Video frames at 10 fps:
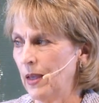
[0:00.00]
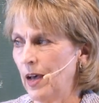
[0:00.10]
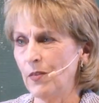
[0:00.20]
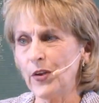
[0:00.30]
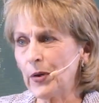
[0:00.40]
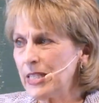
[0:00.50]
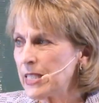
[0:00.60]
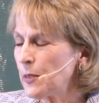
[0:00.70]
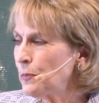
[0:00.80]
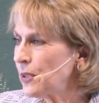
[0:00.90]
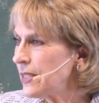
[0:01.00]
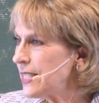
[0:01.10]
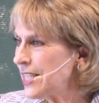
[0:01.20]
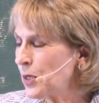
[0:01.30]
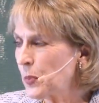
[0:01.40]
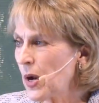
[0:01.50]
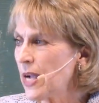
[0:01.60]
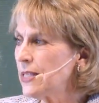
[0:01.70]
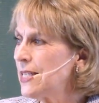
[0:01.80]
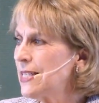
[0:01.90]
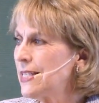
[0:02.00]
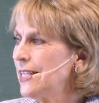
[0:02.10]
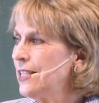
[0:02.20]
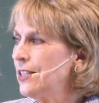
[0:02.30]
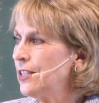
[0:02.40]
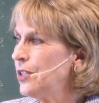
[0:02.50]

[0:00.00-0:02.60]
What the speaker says: A very simplistic practice in